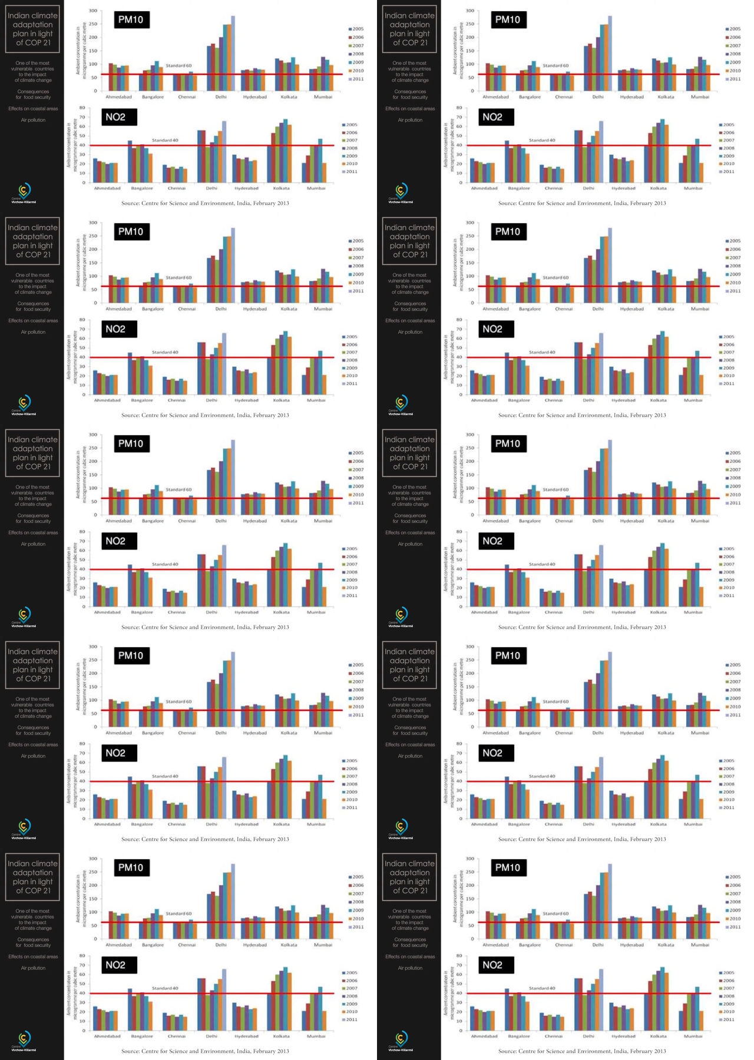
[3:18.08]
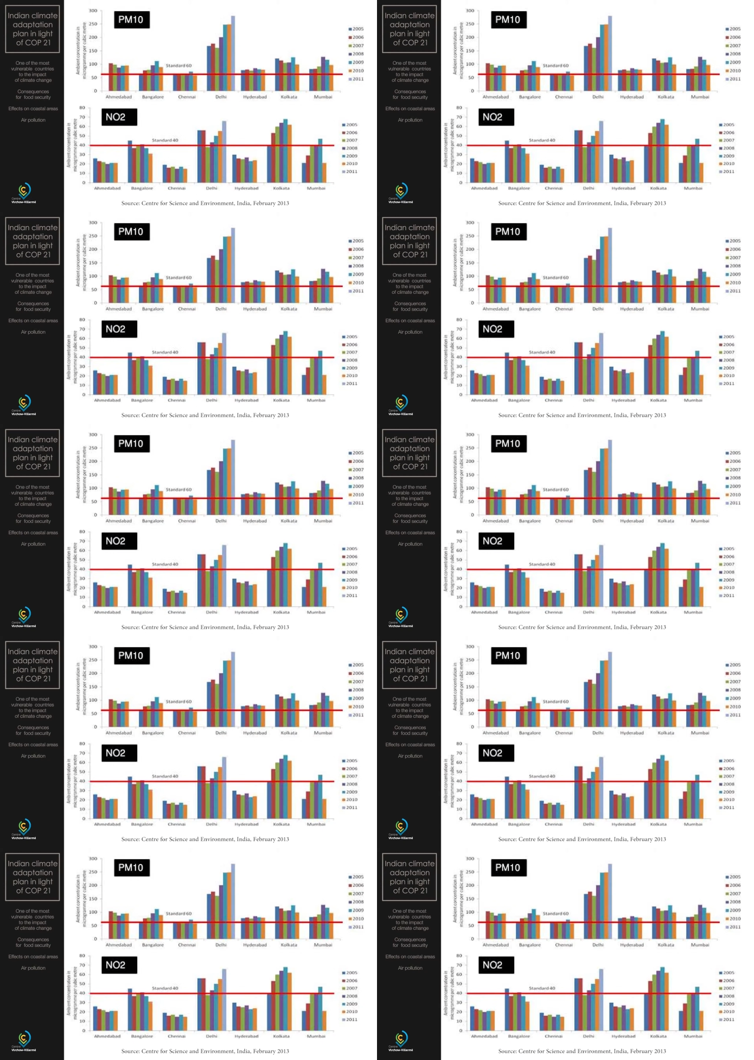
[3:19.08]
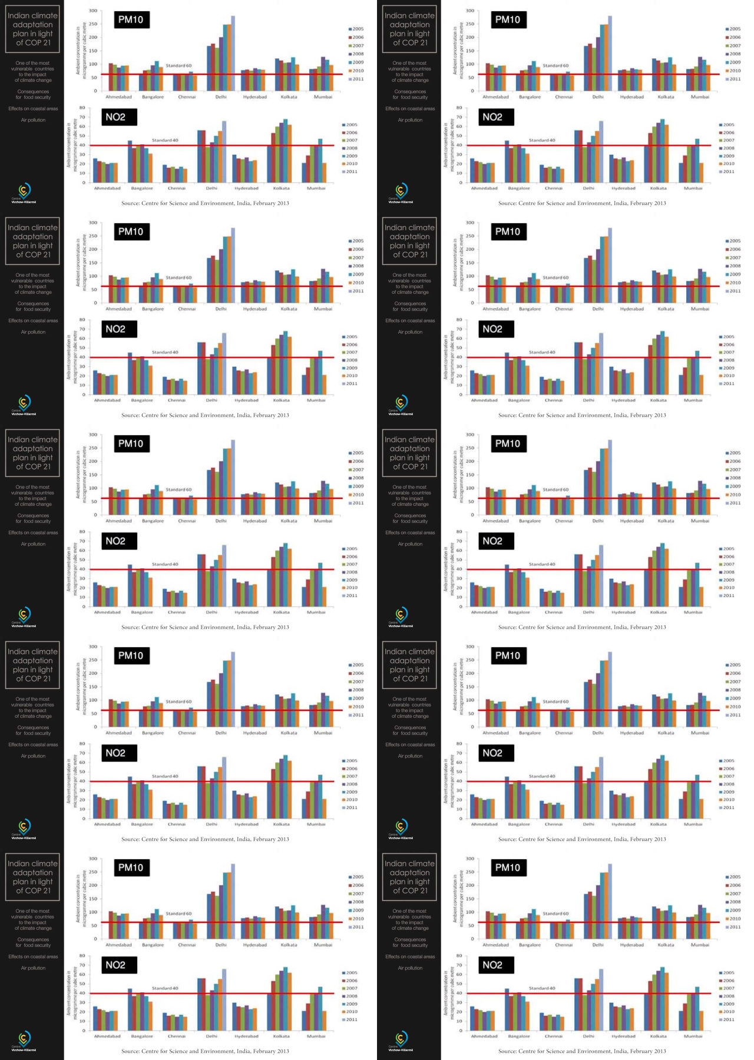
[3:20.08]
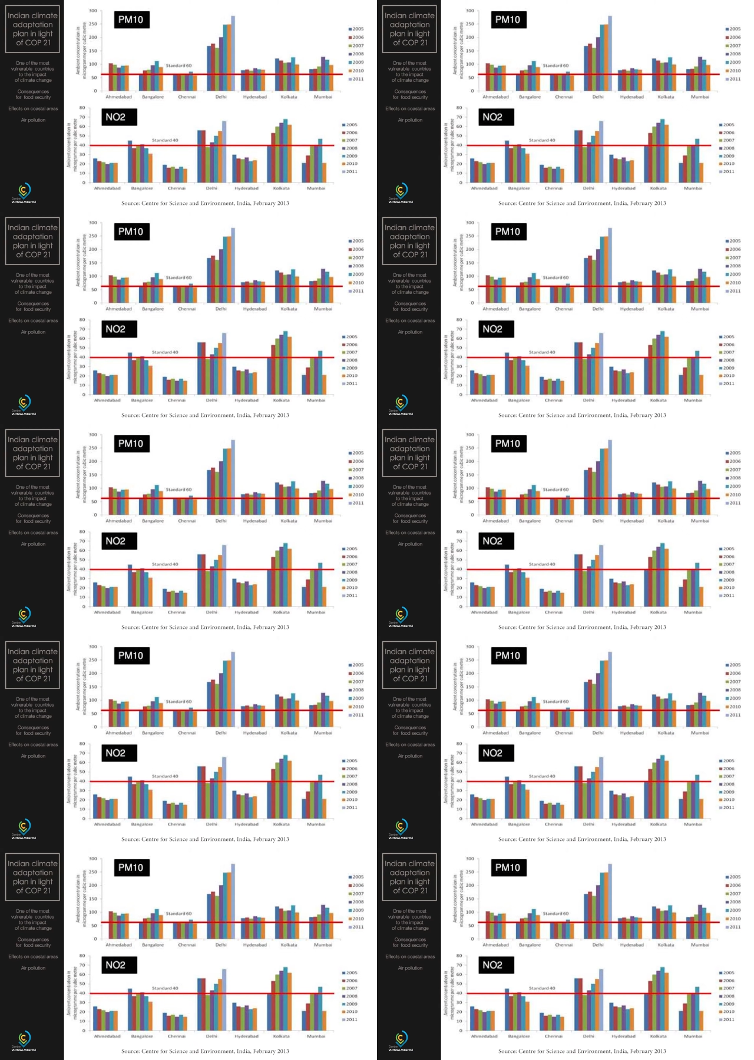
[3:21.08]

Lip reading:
[unreadable: no face in view]